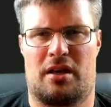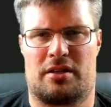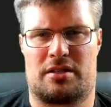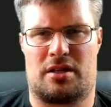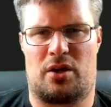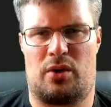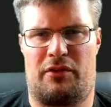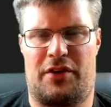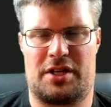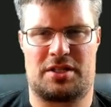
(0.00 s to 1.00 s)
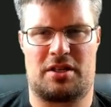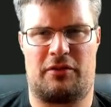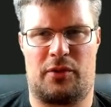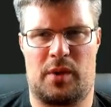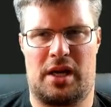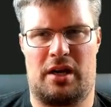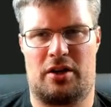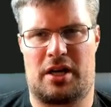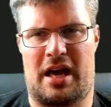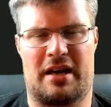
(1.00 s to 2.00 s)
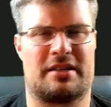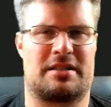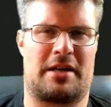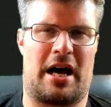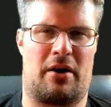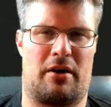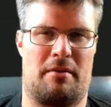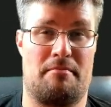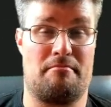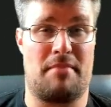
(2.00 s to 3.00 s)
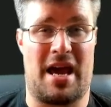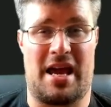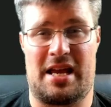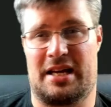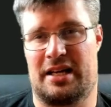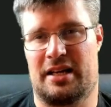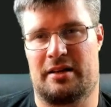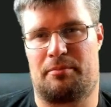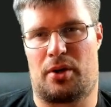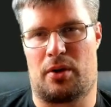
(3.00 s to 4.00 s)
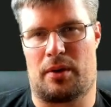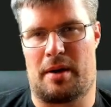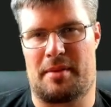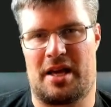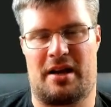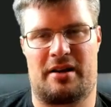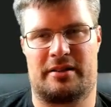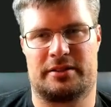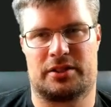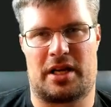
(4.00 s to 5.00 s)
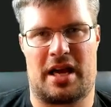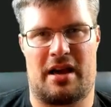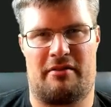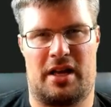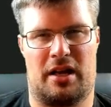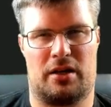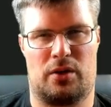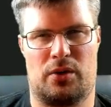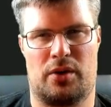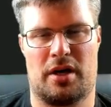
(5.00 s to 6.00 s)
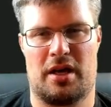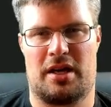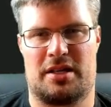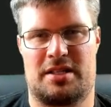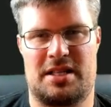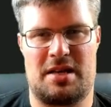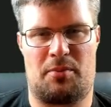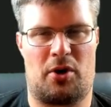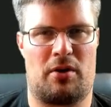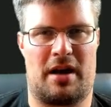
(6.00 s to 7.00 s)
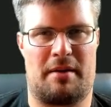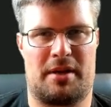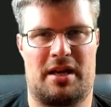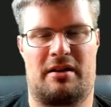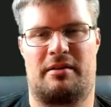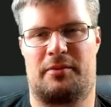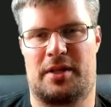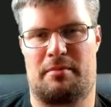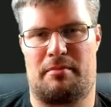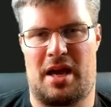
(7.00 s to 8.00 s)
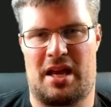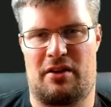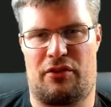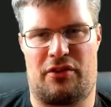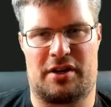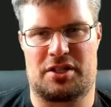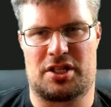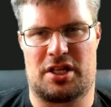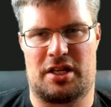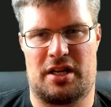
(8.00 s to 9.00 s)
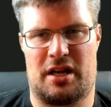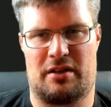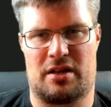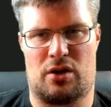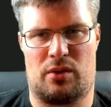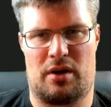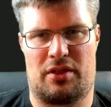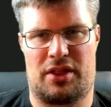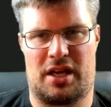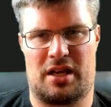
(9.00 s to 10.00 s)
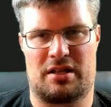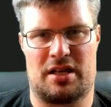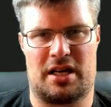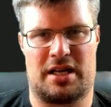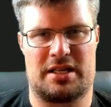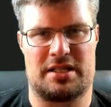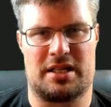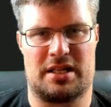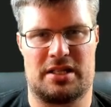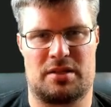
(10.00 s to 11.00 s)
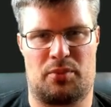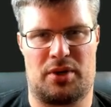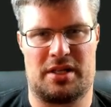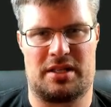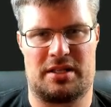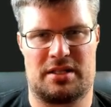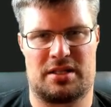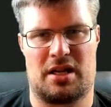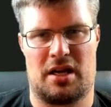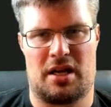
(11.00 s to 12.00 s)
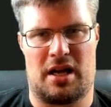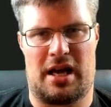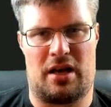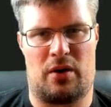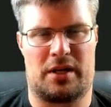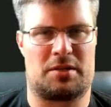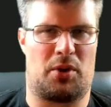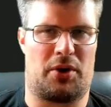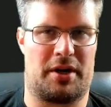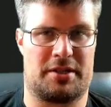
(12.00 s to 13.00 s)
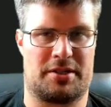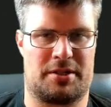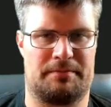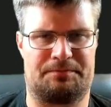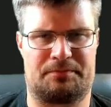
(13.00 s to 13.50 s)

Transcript: So first off we look at our main program here. So I have a low C program here with the main function and the only thing it does is prints hello explorers.